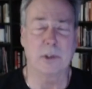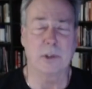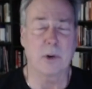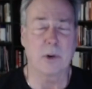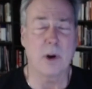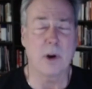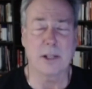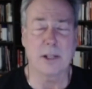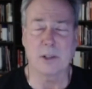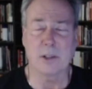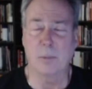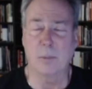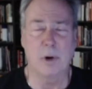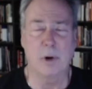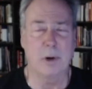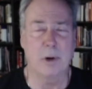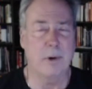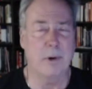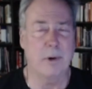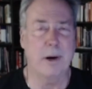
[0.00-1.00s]
across the
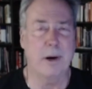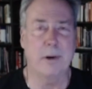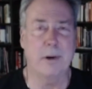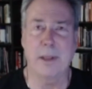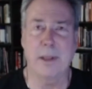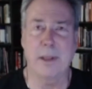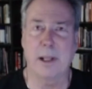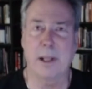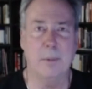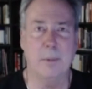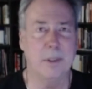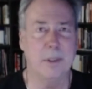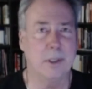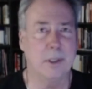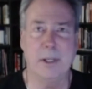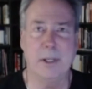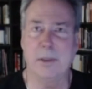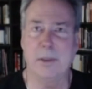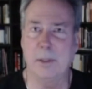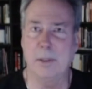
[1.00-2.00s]
board, rare earth elements,
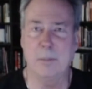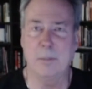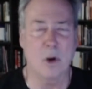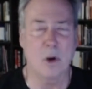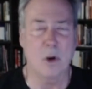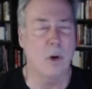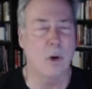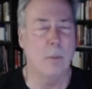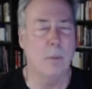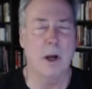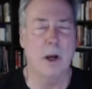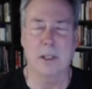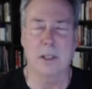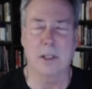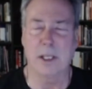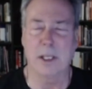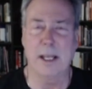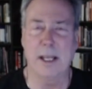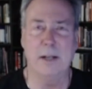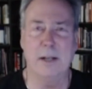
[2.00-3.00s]
lithium, cobalt,
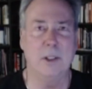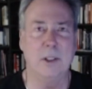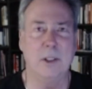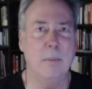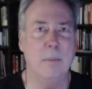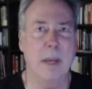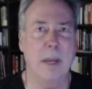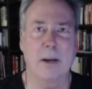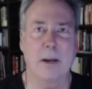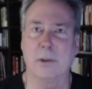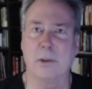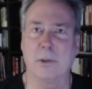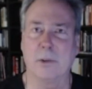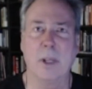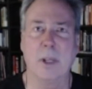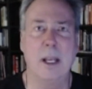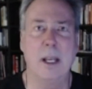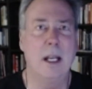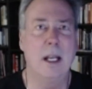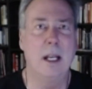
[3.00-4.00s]
the energy metals,